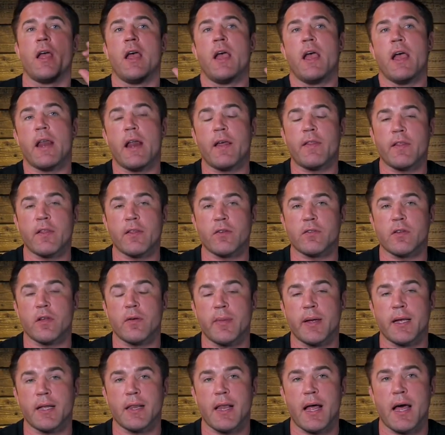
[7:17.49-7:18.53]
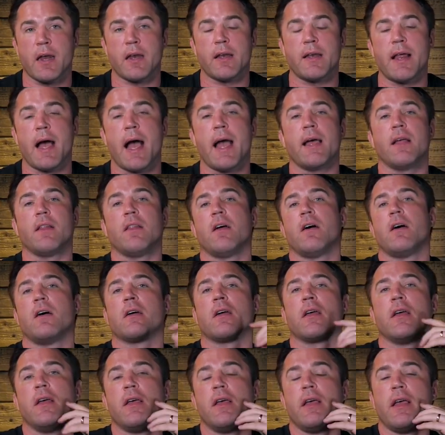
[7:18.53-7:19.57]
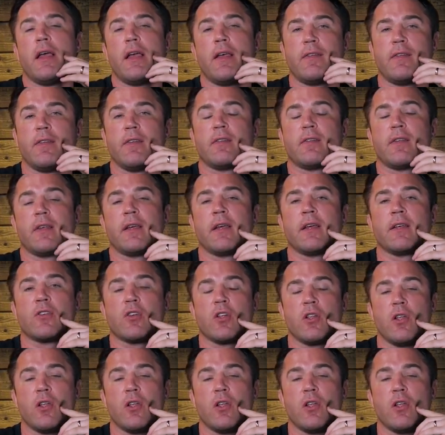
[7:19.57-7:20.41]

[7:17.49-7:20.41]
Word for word: I think there's going to be a lot of dialogue as this thing gets